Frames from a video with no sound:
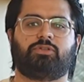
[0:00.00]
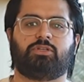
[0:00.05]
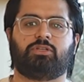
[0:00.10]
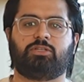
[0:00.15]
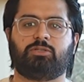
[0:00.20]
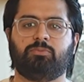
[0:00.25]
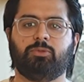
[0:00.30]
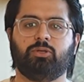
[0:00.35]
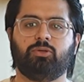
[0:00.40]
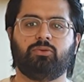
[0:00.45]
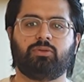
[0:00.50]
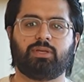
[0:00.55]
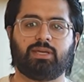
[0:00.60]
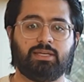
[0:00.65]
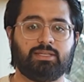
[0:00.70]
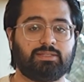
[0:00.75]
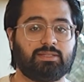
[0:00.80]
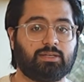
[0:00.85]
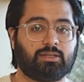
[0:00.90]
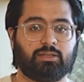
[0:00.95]
a smooth,
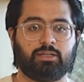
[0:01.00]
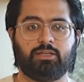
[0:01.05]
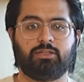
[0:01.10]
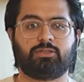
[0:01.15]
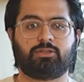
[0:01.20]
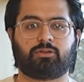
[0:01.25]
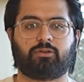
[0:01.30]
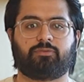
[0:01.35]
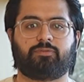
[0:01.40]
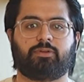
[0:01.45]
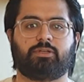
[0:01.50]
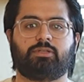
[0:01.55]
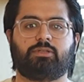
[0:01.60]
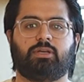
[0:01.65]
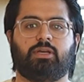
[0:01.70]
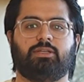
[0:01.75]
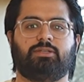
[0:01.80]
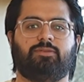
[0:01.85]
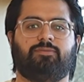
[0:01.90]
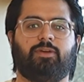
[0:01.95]
easy to clean surface.
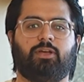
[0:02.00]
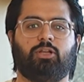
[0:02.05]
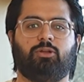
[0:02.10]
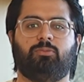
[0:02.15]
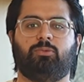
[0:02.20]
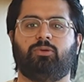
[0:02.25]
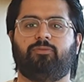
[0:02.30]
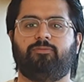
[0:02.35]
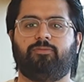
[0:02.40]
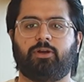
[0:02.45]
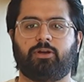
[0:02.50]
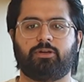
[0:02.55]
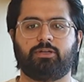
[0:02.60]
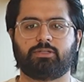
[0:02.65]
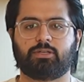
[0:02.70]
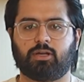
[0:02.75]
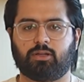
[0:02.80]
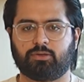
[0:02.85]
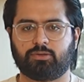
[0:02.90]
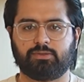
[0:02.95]
It's available in various
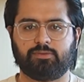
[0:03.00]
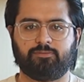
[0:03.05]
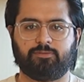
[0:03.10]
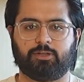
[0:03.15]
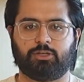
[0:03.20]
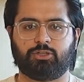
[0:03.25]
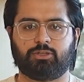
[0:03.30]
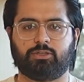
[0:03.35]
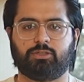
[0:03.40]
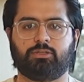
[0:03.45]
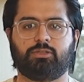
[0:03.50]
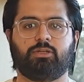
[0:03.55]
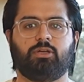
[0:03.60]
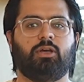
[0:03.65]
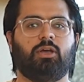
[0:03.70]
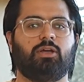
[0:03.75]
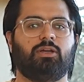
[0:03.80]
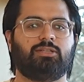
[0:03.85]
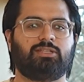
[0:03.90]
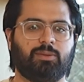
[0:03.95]
colors and finishes.
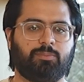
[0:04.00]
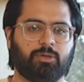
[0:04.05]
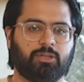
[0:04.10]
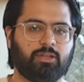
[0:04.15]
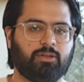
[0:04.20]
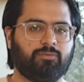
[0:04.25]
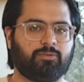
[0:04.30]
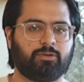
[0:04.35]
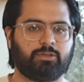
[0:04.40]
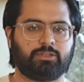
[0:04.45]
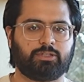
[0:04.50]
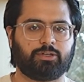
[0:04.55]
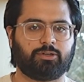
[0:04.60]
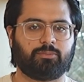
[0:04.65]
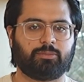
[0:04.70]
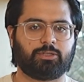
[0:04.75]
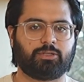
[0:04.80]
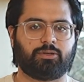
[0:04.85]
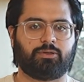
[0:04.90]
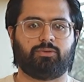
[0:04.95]
Typically for interior
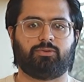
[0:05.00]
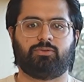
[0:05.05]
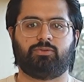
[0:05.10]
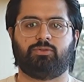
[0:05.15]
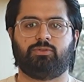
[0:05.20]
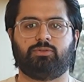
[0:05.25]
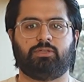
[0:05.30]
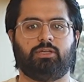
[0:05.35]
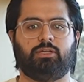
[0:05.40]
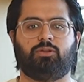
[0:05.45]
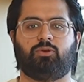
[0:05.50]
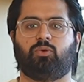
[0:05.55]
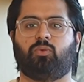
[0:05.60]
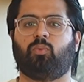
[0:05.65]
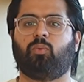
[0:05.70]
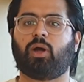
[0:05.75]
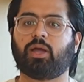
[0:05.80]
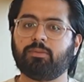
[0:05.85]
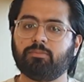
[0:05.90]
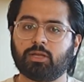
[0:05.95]
materials, you'll see either a
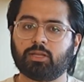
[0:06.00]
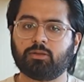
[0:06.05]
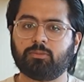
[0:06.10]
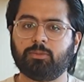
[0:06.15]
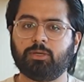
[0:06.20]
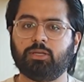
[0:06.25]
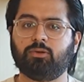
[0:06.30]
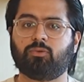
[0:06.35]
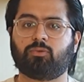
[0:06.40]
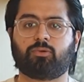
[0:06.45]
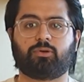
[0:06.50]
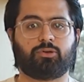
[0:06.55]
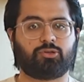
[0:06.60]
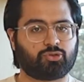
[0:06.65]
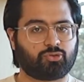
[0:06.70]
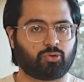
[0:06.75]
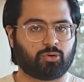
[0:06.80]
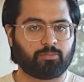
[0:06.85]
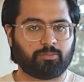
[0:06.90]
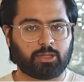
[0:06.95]
white melamine or a
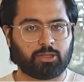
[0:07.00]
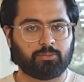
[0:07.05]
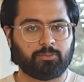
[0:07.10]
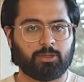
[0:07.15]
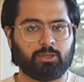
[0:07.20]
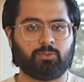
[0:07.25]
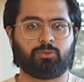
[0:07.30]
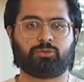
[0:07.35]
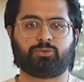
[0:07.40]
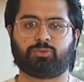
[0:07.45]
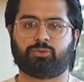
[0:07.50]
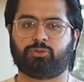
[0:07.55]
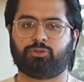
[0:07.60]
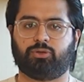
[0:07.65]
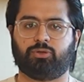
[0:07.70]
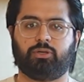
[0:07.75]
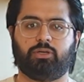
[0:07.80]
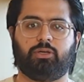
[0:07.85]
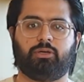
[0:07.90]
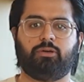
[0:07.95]
storm melamine, which we'll show
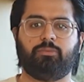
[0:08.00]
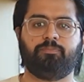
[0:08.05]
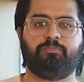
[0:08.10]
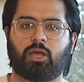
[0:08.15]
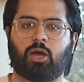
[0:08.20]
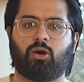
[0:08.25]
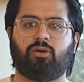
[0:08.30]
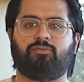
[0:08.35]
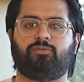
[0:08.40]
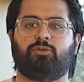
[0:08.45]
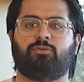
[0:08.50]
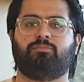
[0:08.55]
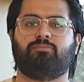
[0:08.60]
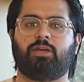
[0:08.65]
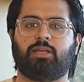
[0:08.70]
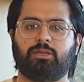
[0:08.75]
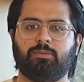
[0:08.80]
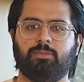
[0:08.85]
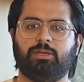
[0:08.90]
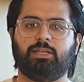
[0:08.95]
you here. However,
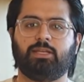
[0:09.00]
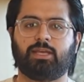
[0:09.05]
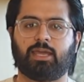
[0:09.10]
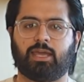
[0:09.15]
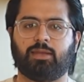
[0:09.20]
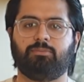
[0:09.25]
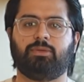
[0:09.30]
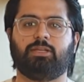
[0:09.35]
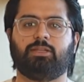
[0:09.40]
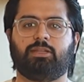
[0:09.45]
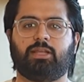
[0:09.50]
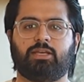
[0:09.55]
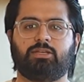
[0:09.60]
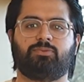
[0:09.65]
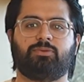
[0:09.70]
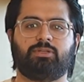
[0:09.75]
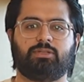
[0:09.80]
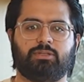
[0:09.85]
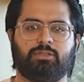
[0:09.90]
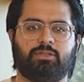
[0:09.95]
melamine can be less
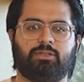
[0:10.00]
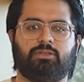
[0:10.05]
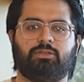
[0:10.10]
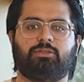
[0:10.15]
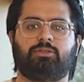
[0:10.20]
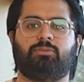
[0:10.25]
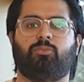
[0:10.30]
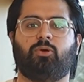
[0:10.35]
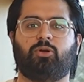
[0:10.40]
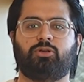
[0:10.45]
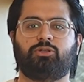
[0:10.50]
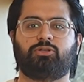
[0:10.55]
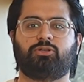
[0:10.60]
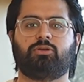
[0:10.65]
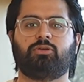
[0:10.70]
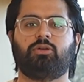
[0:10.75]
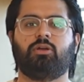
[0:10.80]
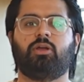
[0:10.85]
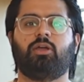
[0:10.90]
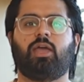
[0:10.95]
resistant to
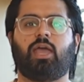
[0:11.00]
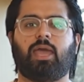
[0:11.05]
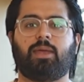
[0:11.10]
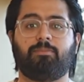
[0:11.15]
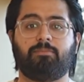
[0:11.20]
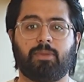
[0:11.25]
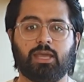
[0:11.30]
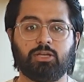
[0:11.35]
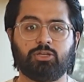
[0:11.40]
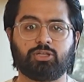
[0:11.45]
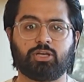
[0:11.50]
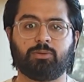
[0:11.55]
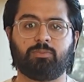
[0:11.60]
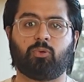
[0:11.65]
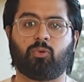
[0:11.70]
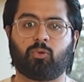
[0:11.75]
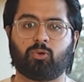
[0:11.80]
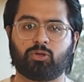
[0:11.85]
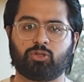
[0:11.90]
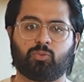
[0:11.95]
moisture and may chip
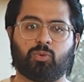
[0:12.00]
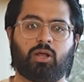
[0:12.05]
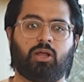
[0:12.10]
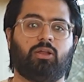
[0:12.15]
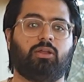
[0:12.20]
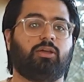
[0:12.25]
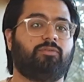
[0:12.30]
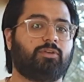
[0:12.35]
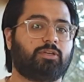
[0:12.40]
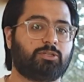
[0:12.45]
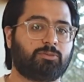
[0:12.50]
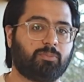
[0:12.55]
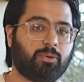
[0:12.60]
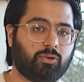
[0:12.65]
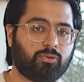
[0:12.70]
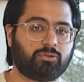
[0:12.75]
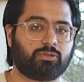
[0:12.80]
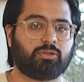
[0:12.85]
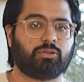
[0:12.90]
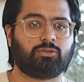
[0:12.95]
or swell if
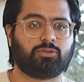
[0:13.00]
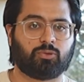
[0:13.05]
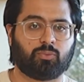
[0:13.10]
exposed to